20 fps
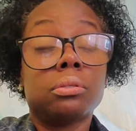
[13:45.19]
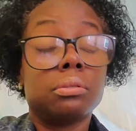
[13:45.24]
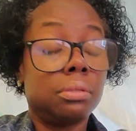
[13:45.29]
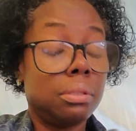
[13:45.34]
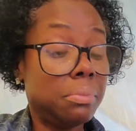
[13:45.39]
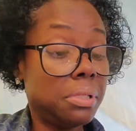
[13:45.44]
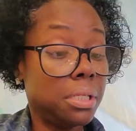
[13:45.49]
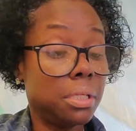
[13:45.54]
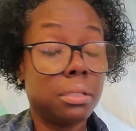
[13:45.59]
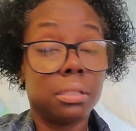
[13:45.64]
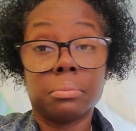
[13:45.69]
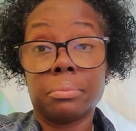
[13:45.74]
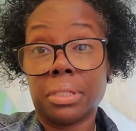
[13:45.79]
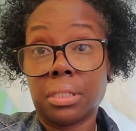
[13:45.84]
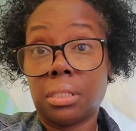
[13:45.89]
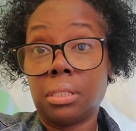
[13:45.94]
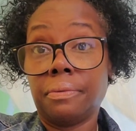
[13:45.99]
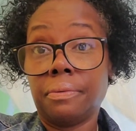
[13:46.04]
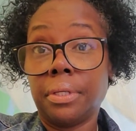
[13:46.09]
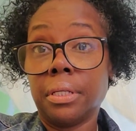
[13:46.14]
Let me tell you something about
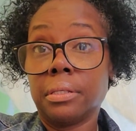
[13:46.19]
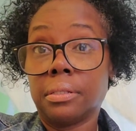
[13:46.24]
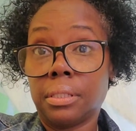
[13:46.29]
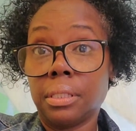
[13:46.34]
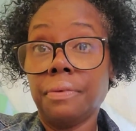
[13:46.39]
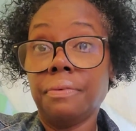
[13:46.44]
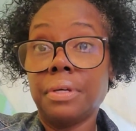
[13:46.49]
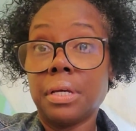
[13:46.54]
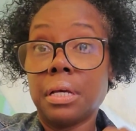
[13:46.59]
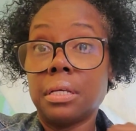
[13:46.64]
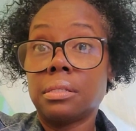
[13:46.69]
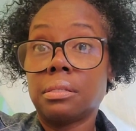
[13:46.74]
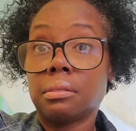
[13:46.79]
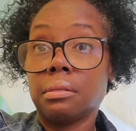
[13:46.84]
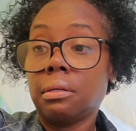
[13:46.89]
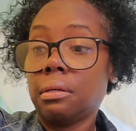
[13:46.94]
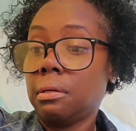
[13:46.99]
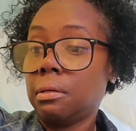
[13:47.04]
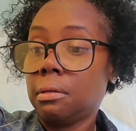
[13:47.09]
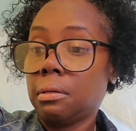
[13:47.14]
CVS. CVS,